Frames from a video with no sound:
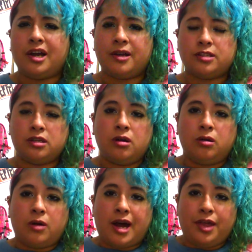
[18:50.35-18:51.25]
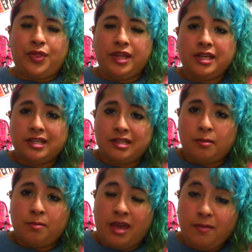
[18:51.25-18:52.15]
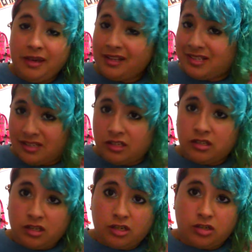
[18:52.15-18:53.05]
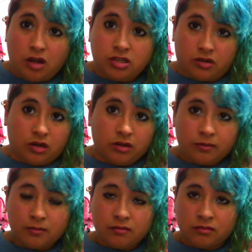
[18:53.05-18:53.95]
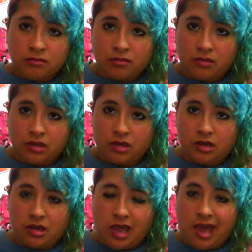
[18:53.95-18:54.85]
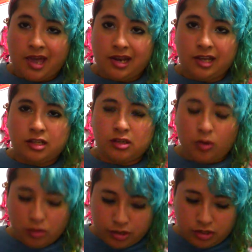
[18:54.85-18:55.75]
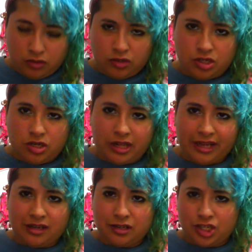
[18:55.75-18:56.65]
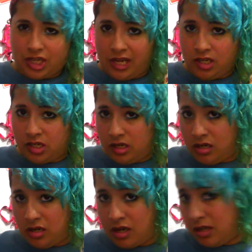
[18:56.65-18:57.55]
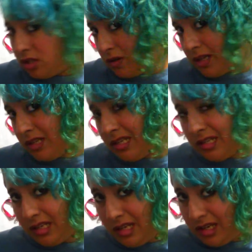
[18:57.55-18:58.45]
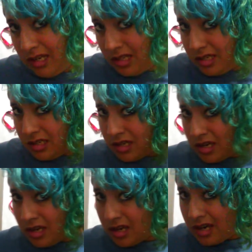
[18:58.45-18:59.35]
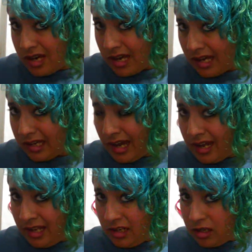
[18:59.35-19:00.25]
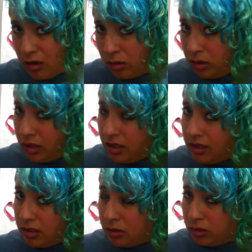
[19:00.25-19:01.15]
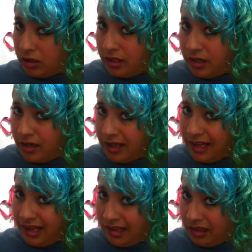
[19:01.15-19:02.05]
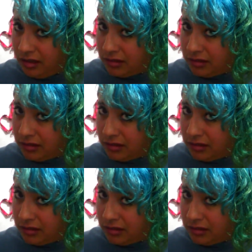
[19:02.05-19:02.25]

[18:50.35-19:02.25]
So I think maybe it's the testosterone, and it's also like changing. As you can see, it's getting curlier again.